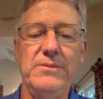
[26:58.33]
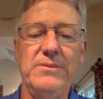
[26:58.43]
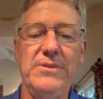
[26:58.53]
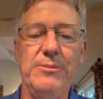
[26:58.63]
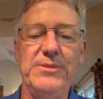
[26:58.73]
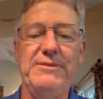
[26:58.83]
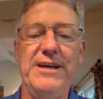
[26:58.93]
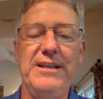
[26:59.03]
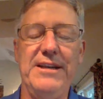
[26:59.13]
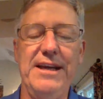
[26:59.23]
help
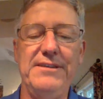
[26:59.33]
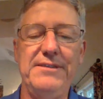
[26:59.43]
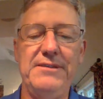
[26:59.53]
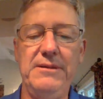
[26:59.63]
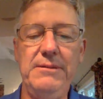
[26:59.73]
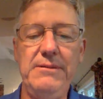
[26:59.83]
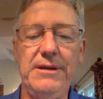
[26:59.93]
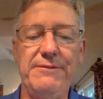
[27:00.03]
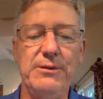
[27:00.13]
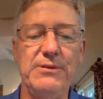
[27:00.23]
defend the nest
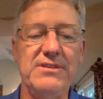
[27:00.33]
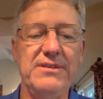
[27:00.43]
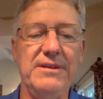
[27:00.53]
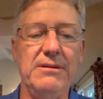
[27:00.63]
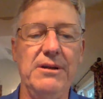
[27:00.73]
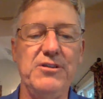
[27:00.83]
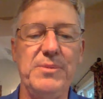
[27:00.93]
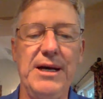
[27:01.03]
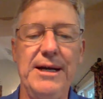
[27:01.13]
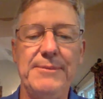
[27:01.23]
if he was close by.